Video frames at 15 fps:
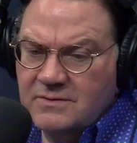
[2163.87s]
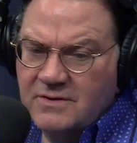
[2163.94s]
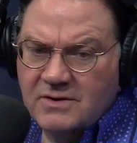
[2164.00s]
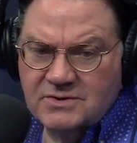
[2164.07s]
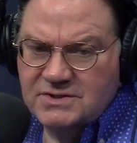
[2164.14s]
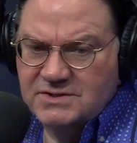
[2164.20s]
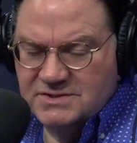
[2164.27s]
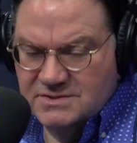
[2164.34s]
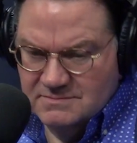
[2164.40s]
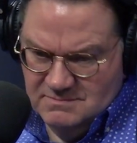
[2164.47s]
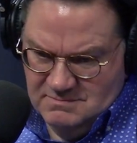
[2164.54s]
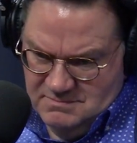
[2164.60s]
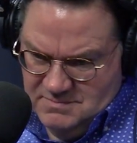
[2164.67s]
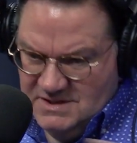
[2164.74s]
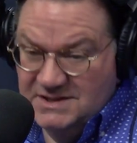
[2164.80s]
just
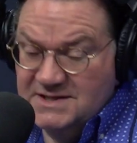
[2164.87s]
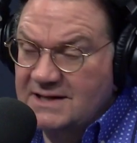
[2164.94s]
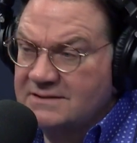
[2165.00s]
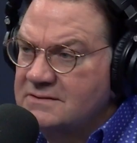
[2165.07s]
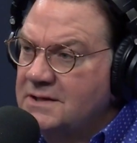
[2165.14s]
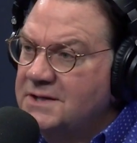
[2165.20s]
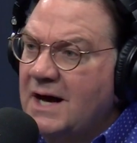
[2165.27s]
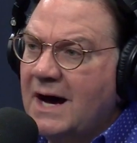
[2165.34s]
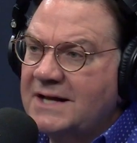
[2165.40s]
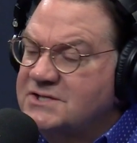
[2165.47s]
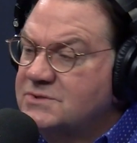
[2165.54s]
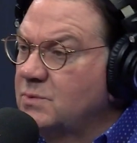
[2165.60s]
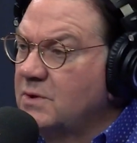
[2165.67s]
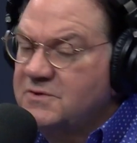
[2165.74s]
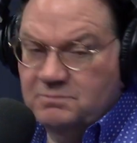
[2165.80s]
connecting the dots
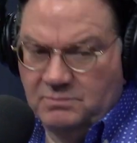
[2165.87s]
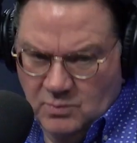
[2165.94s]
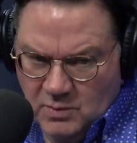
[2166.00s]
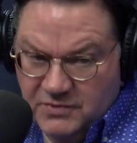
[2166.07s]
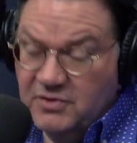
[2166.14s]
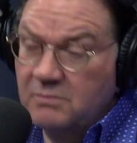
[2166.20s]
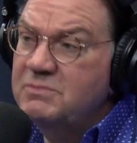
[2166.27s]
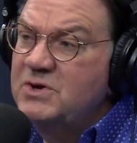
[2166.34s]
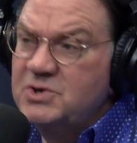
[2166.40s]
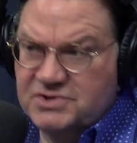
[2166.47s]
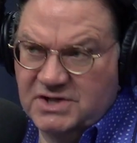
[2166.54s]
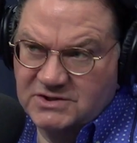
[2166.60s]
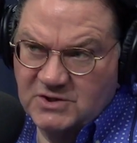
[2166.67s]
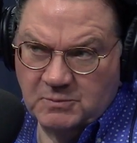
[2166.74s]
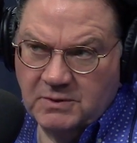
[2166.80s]
with the music
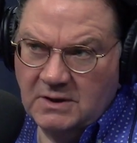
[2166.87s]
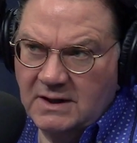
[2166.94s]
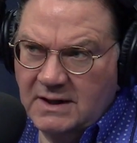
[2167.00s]
they're playing.